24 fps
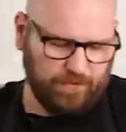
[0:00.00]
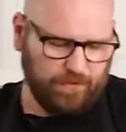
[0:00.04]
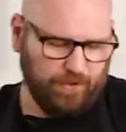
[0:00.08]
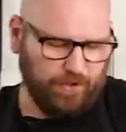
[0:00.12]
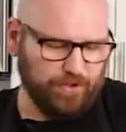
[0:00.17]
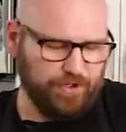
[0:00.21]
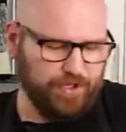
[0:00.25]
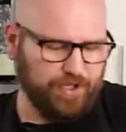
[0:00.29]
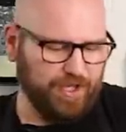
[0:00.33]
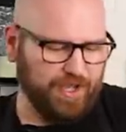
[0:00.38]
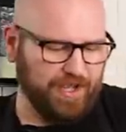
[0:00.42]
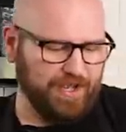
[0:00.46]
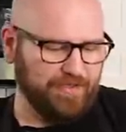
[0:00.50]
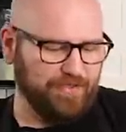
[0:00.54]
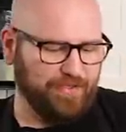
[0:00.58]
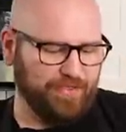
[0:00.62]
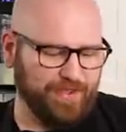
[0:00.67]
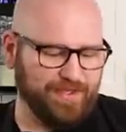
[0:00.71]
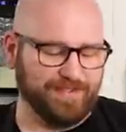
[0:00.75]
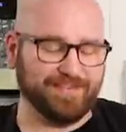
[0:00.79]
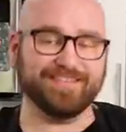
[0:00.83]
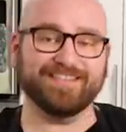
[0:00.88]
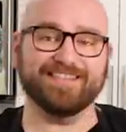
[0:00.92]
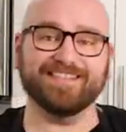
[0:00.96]
Okay,
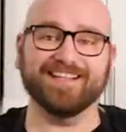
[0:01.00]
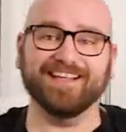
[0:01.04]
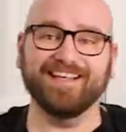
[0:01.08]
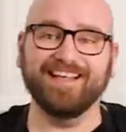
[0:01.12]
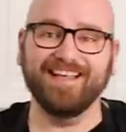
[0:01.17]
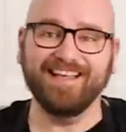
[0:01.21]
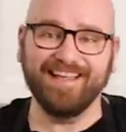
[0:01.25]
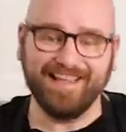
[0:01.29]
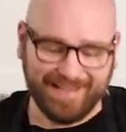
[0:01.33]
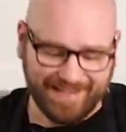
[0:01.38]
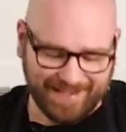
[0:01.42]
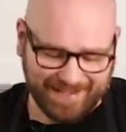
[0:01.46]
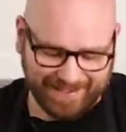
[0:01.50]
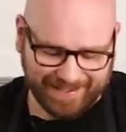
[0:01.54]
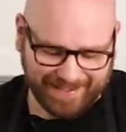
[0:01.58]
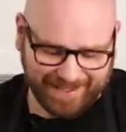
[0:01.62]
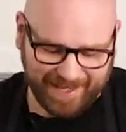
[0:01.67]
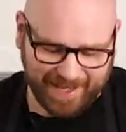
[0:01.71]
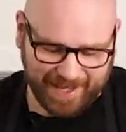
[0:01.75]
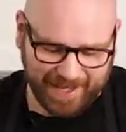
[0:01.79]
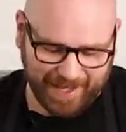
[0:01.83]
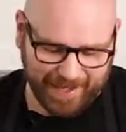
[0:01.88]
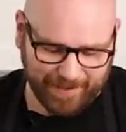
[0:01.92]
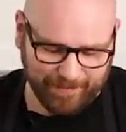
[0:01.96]
this
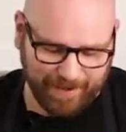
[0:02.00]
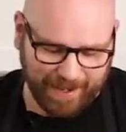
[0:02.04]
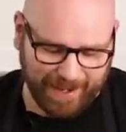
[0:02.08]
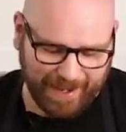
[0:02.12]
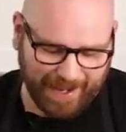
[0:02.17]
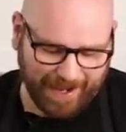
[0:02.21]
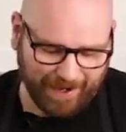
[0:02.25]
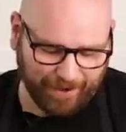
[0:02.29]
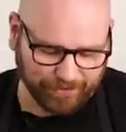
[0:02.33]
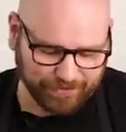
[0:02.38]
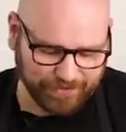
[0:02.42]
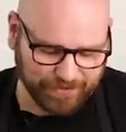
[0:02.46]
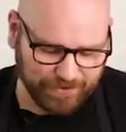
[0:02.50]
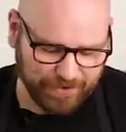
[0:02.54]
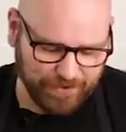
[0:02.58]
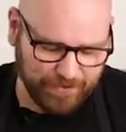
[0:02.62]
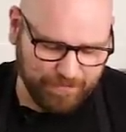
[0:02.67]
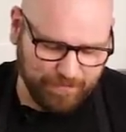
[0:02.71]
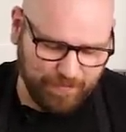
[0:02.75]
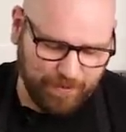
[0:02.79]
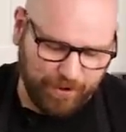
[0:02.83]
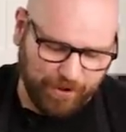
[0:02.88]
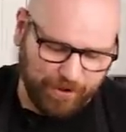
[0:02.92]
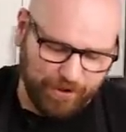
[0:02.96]
came out
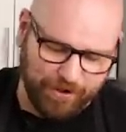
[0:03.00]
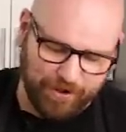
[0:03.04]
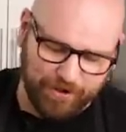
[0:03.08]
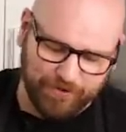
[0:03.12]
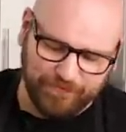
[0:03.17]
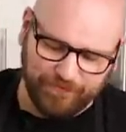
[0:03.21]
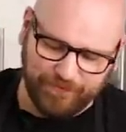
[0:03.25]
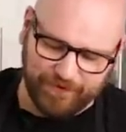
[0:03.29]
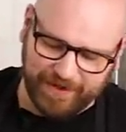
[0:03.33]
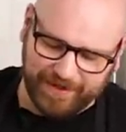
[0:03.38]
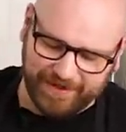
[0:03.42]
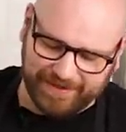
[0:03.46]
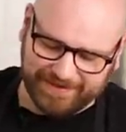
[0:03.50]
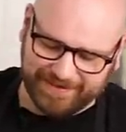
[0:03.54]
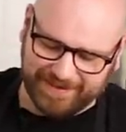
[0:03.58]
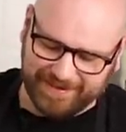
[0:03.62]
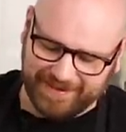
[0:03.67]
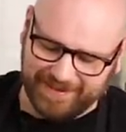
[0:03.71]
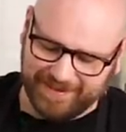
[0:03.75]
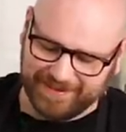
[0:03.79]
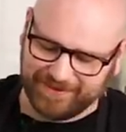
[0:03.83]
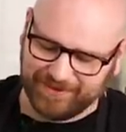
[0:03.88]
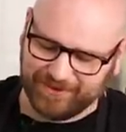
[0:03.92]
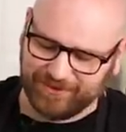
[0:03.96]

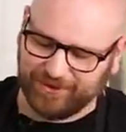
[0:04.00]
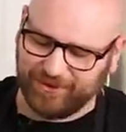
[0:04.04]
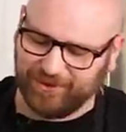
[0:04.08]
perfect. This